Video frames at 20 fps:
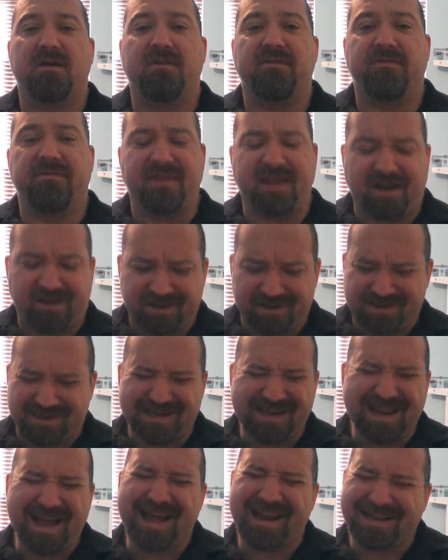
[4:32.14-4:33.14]
Now, it's
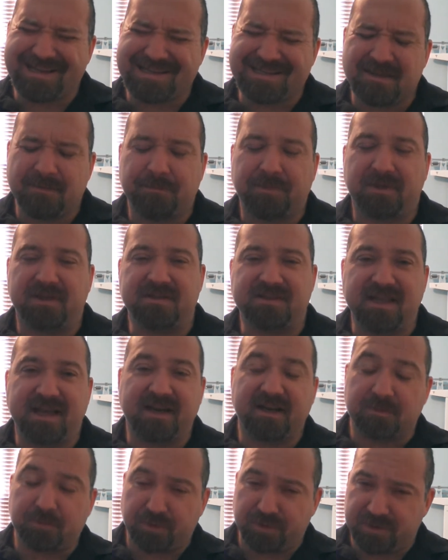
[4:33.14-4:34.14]
not as simple as
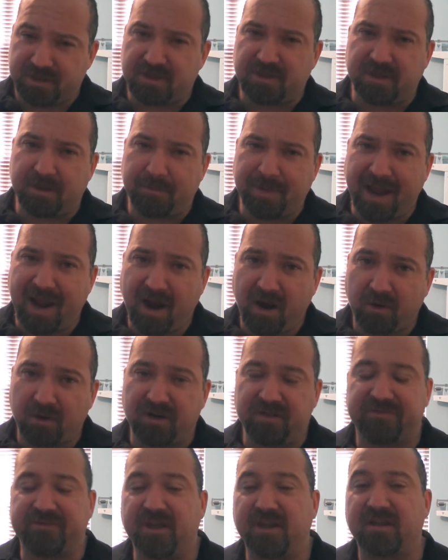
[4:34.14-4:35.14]
that, particularly in
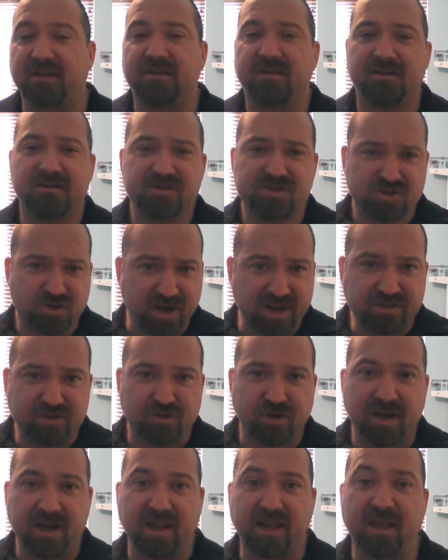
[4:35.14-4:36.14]
powerlifting, strength
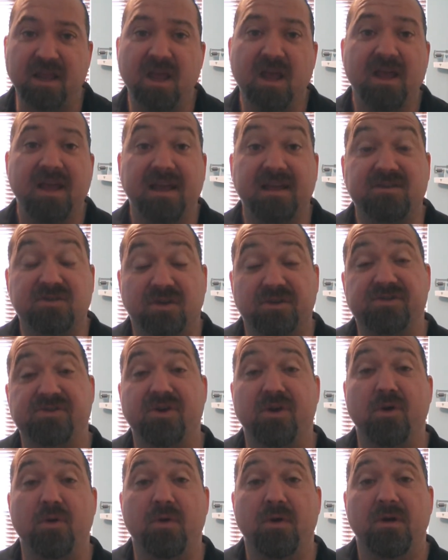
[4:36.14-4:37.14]
training. It's
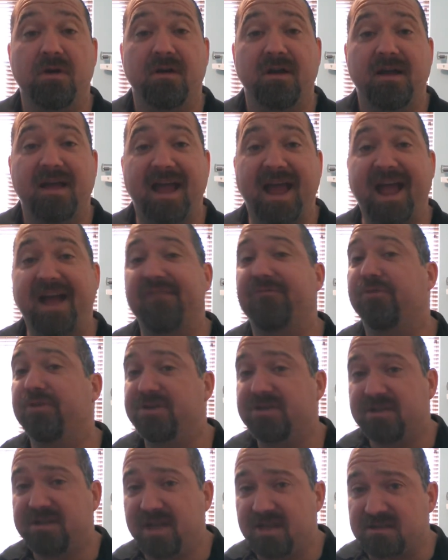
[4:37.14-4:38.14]
also average
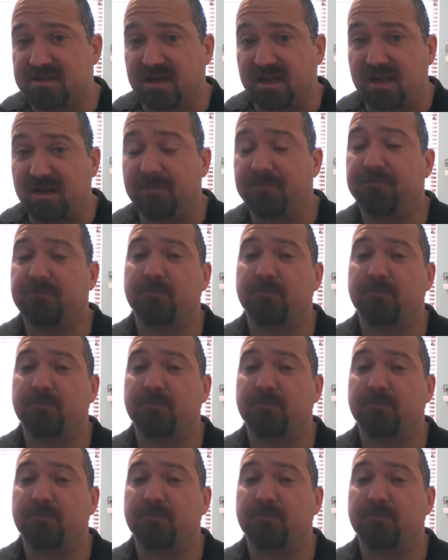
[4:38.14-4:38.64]
intensity.